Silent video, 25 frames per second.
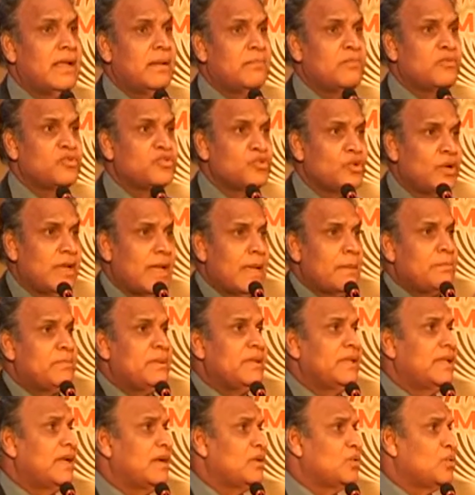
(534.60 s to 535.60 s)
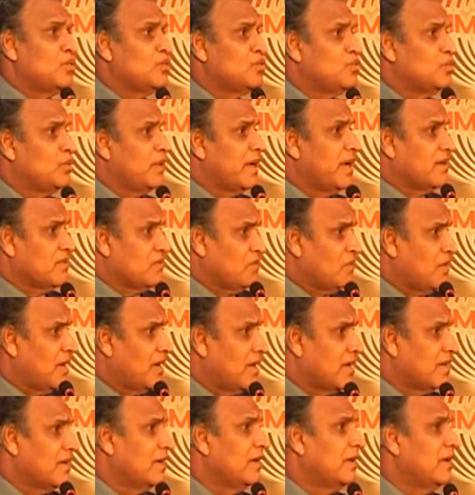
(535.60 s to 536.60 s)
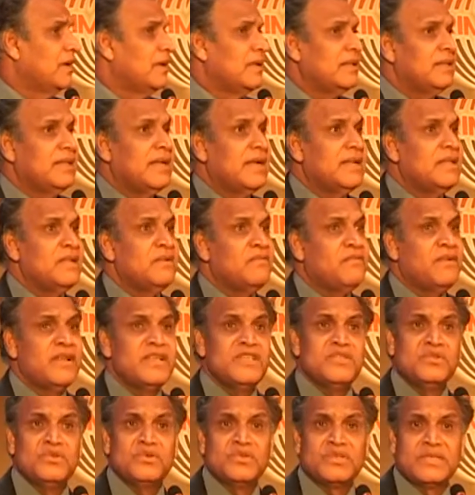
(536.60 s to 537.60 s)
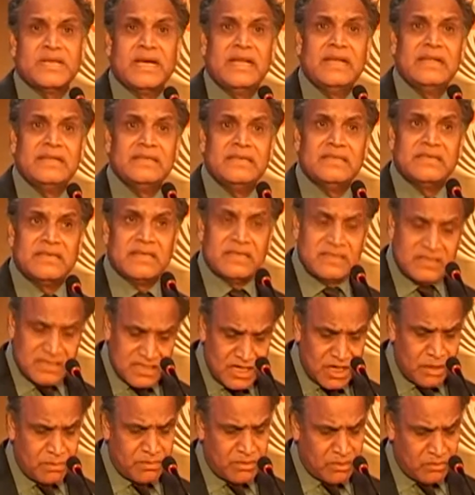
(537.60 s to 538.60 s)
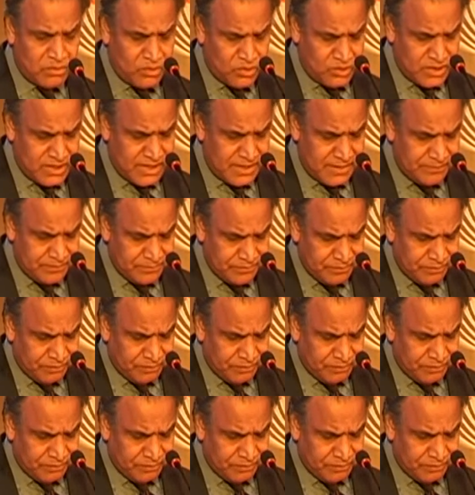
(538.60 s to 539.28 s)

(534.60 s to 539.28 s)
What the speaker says: am so happy that those who get award, that they face those challenges and still promote the